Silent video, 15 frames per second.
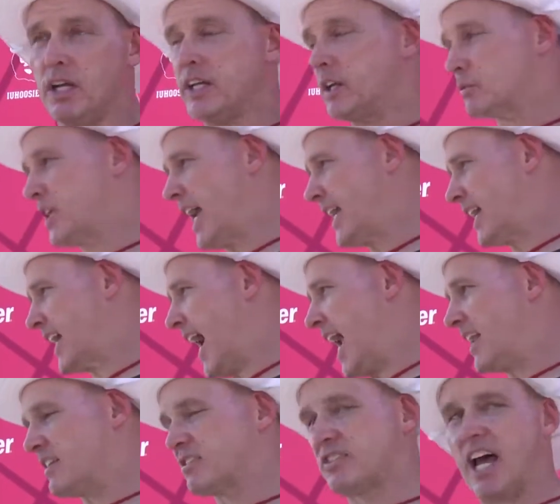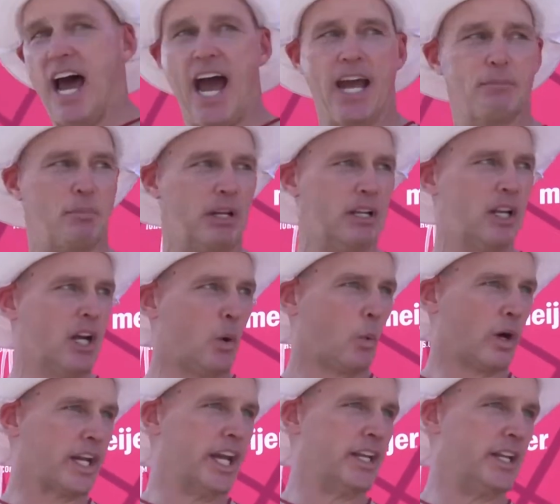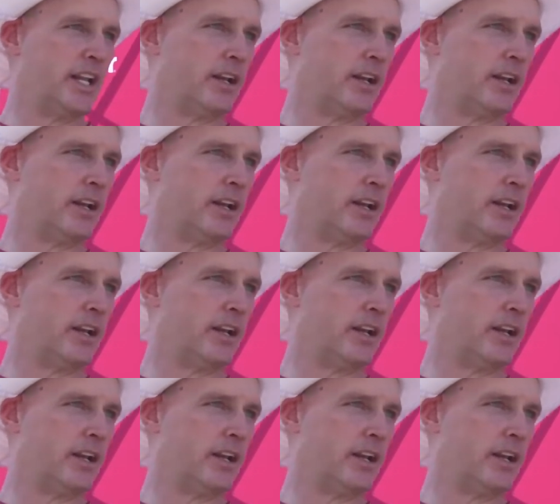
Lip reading: you know, take a guy to the side, but we're getting